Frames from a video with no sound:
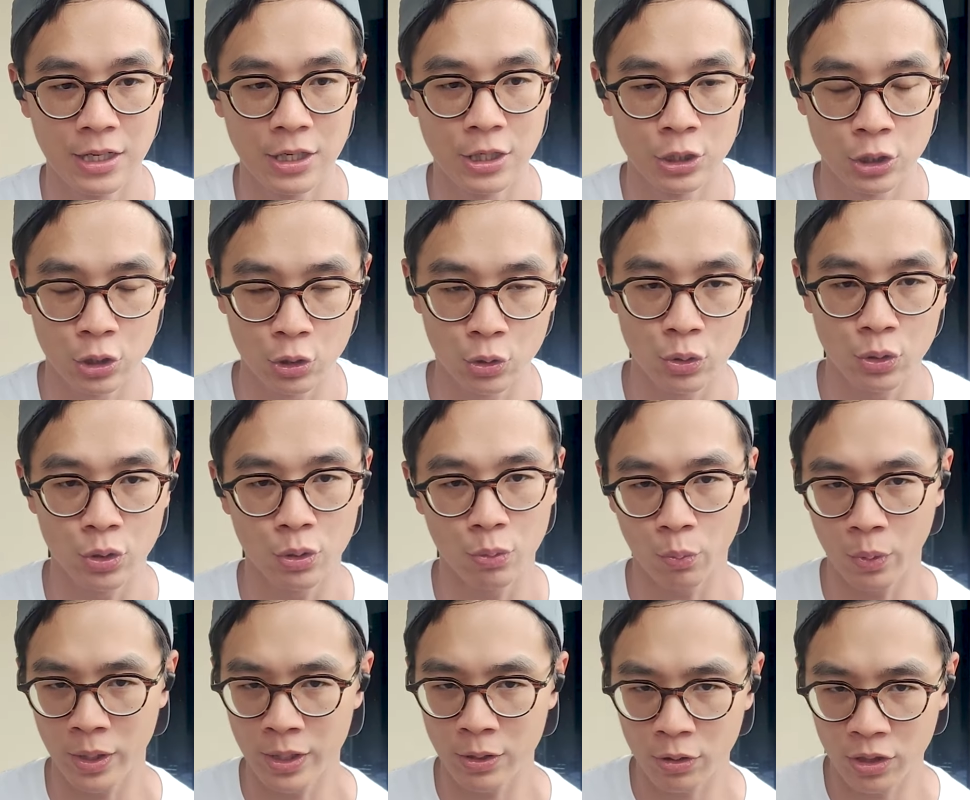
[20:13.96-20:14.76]
So
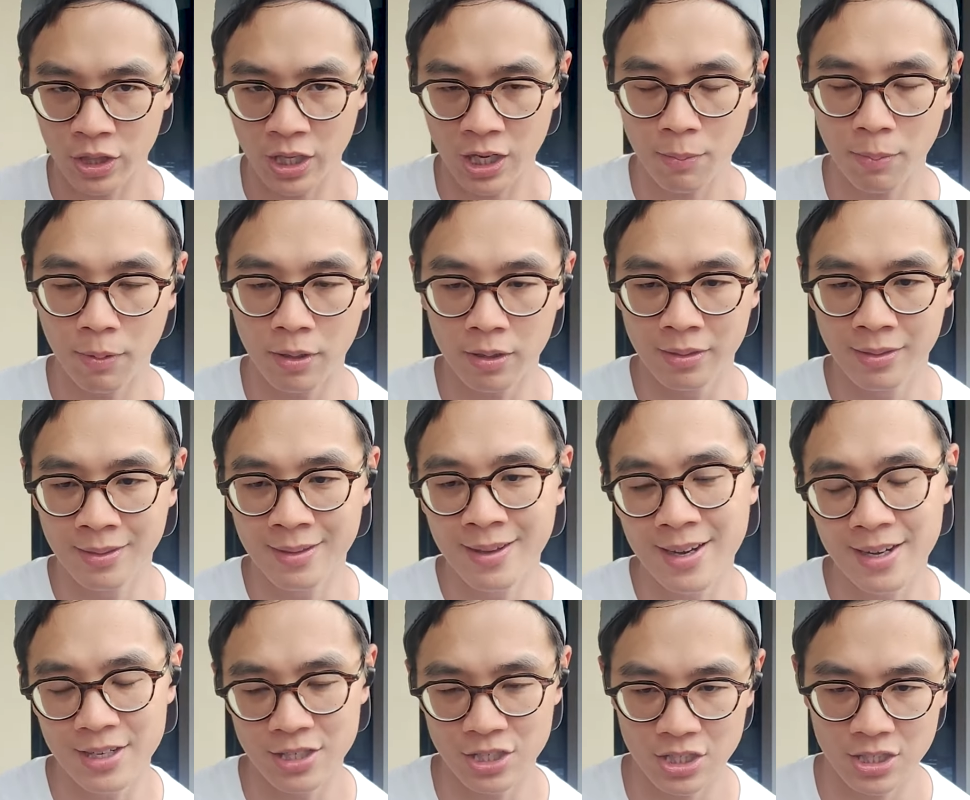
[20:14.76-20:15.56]
when you think about
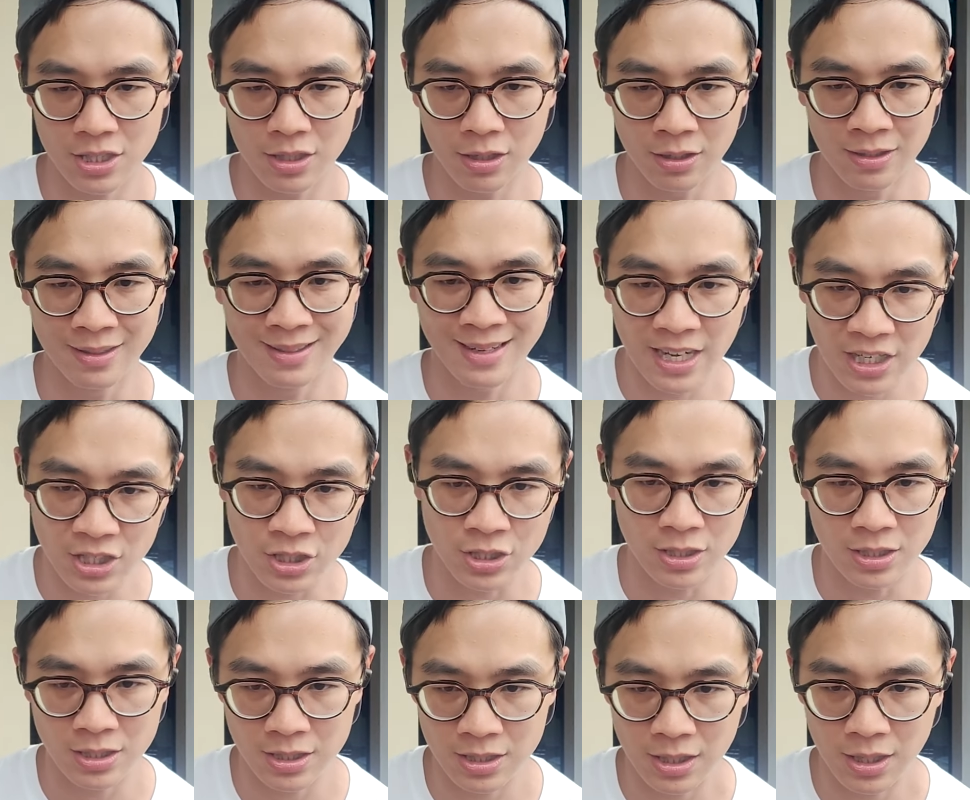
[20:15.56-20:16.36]
nudge or
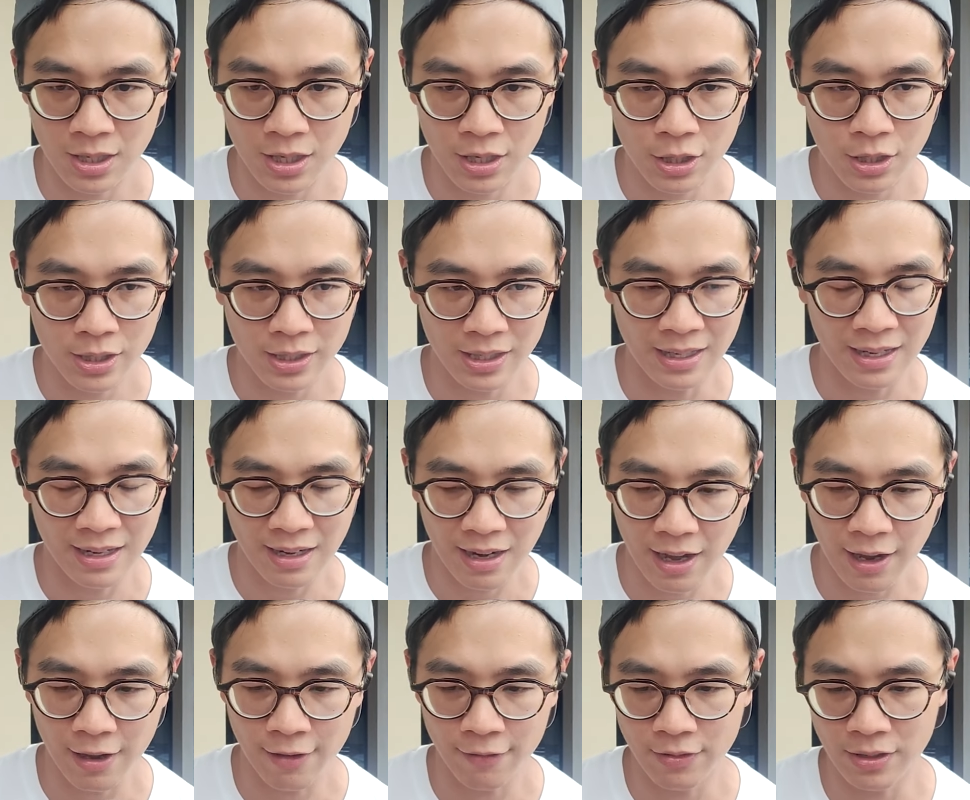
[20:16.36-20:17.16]
nudges in
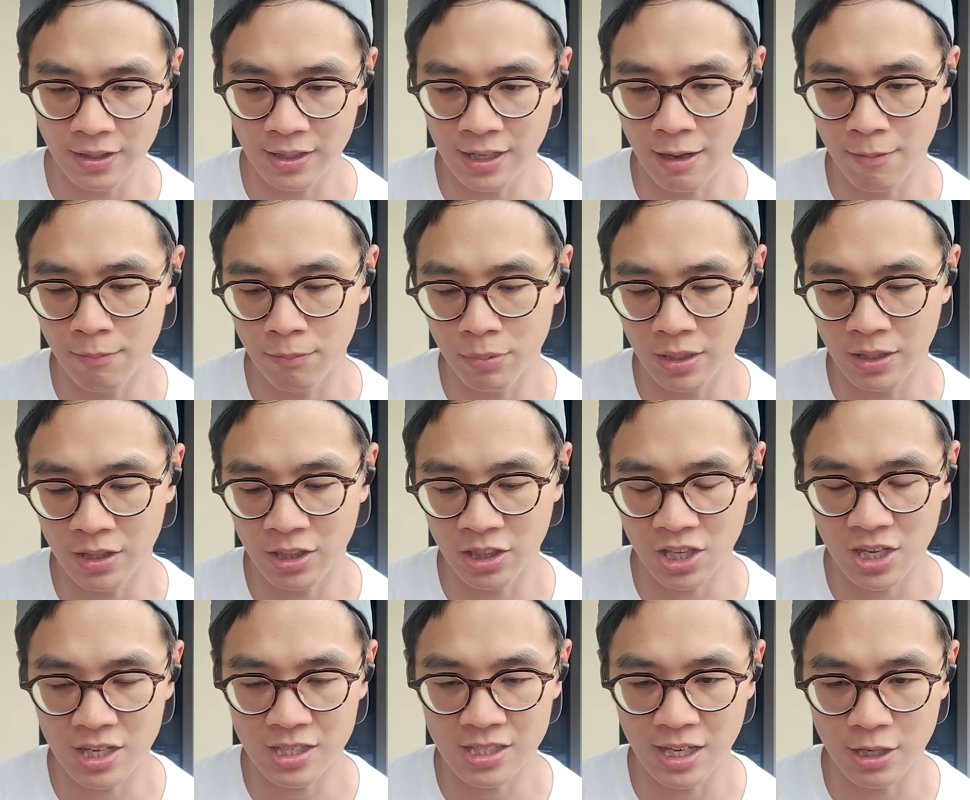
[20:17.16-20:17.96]
life, it can be
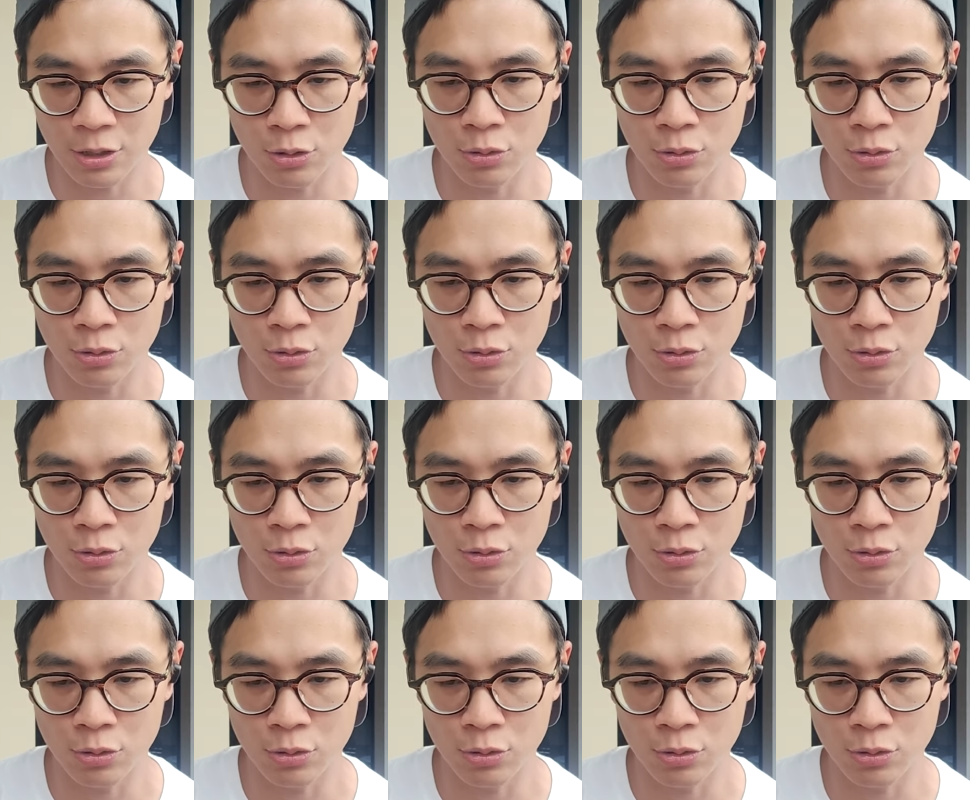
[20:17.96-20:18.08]
things that you